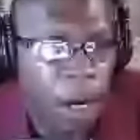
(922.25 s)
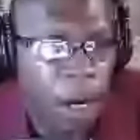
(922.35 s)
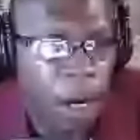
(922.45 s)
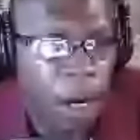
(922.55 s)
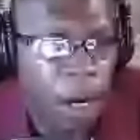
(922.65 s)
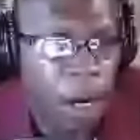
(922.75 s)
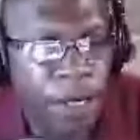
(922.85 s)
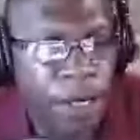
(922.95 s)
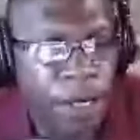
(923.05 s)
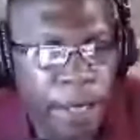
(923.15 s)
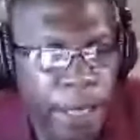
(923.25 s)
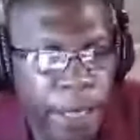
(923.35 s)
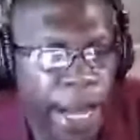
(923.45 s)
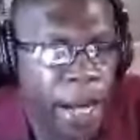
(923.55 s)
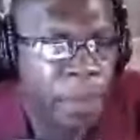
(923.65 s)
her record
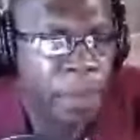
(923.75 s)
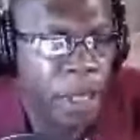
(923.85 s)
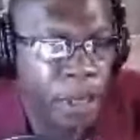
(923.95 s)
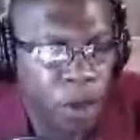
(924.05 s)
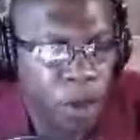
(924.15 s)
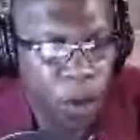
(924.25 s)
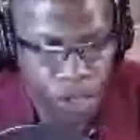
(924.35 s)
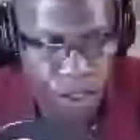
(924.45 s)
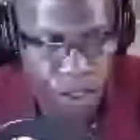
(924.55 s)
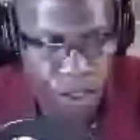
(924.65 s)
came under question.